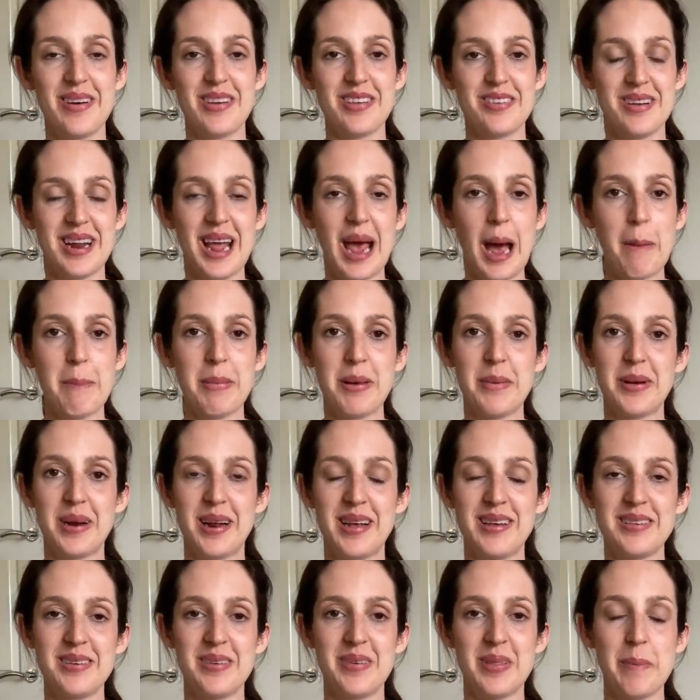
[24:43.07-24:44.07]
I was really happy when
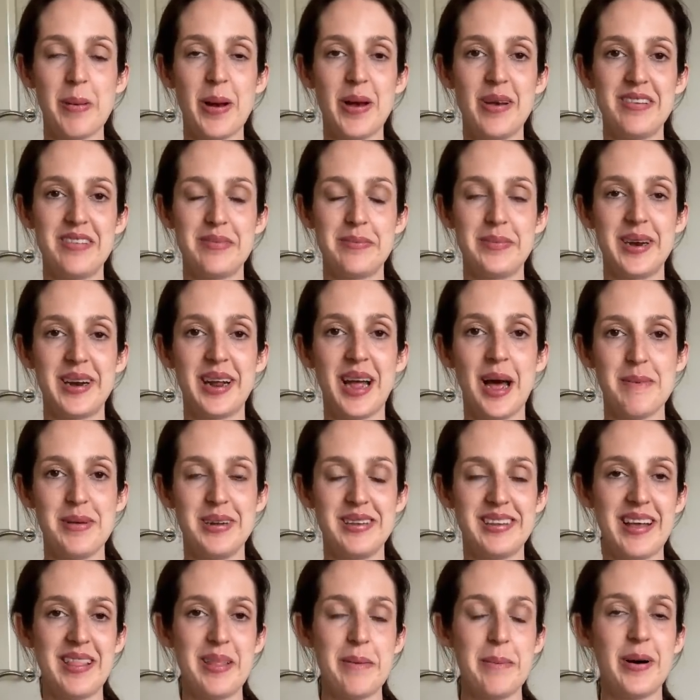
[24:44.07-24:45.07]
I saw the postman
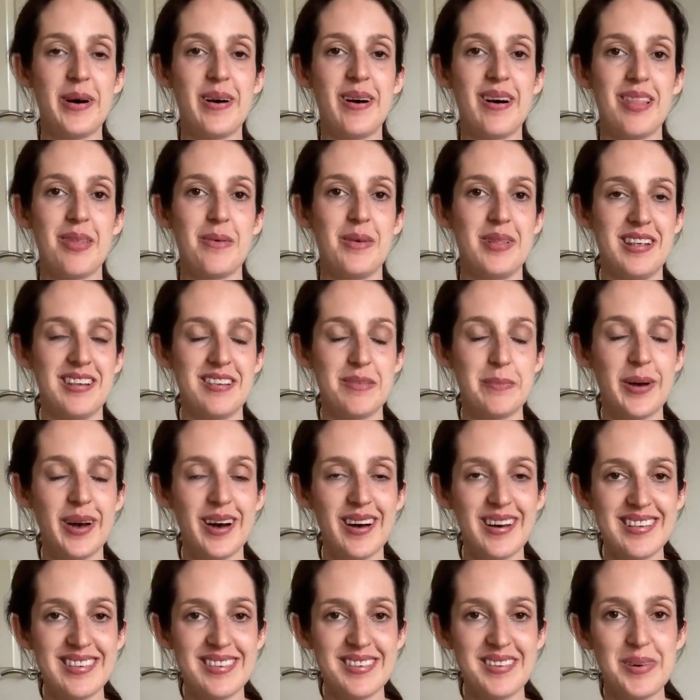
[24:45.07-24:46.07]
coming down the path with his
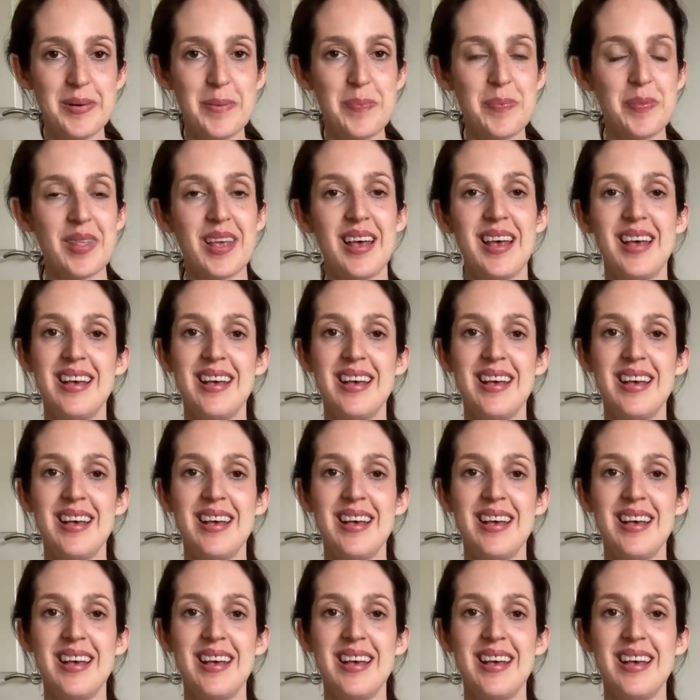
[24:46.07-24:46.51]
parcel.